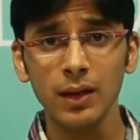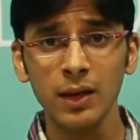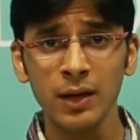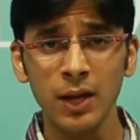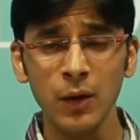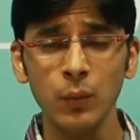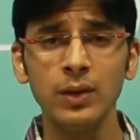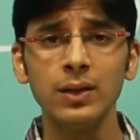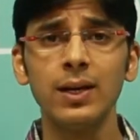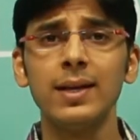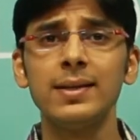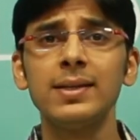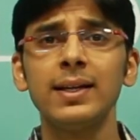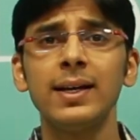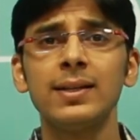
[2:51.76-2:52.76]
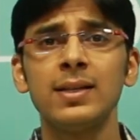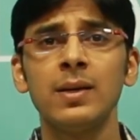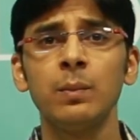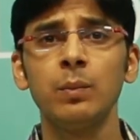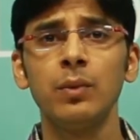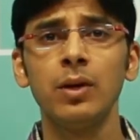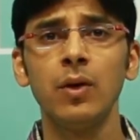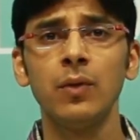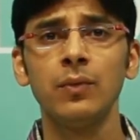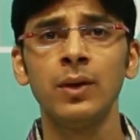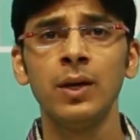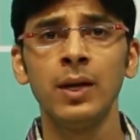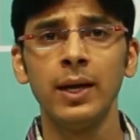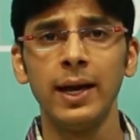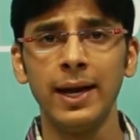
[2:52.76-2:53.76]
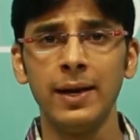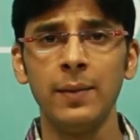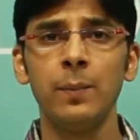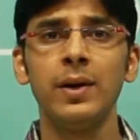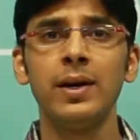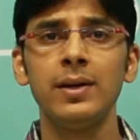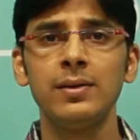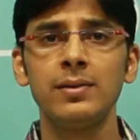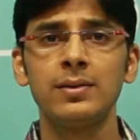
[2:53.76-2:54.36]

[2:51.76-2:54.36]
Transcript: Now one classic example of an embedded